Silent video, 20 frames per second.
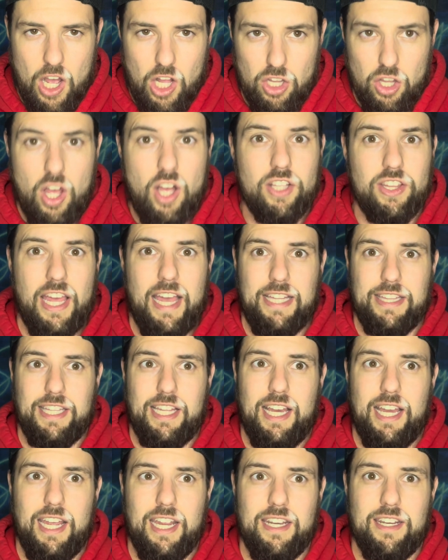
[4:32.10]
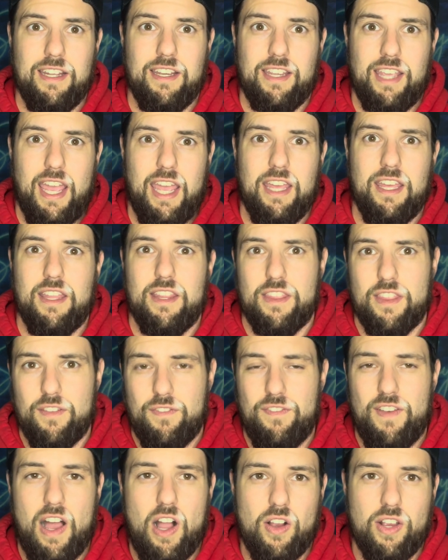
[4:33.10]
along that line, okay, the
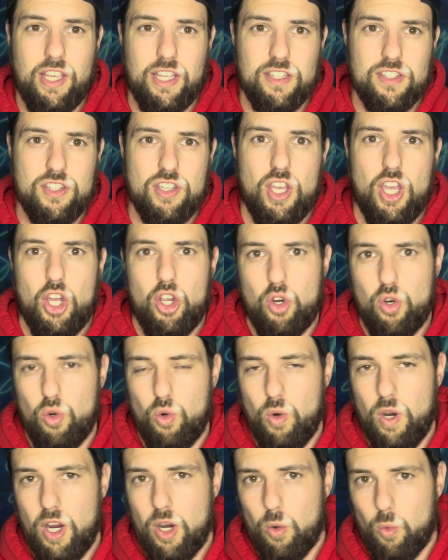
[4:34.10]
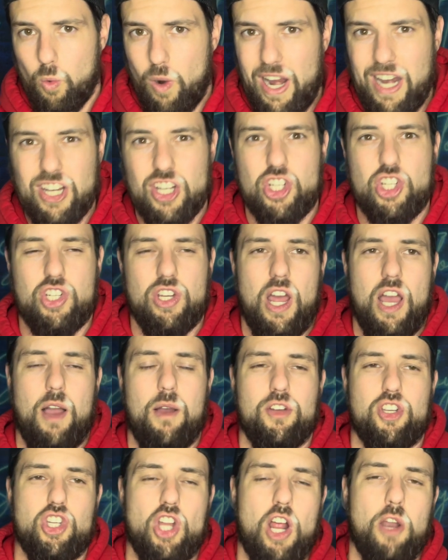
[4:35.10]
Falcons, who ran a
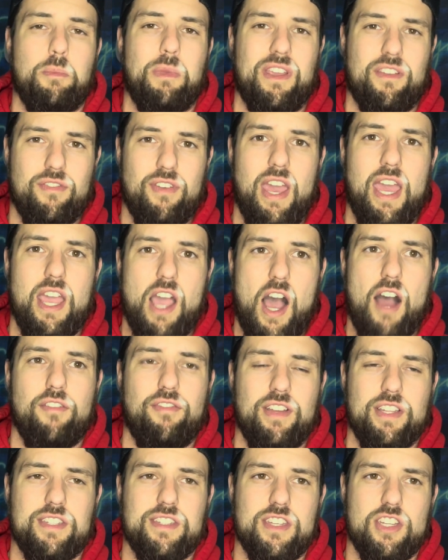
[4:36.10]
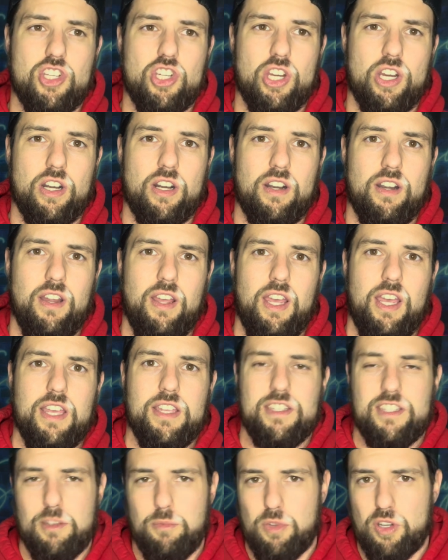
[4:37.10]
Sean McVay offense this year,
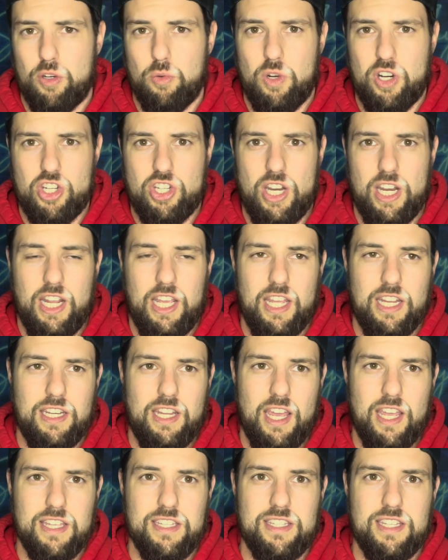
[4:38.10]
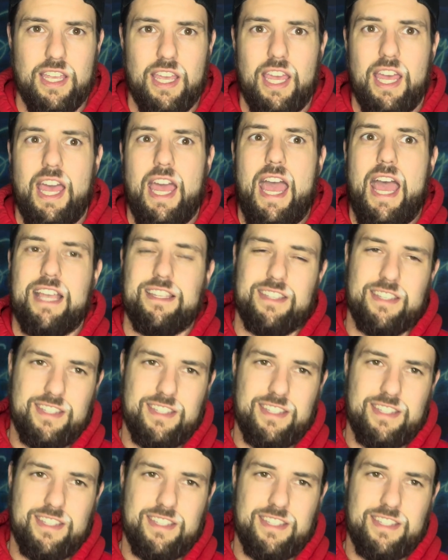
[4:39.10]
similar to what Shanahan does, has a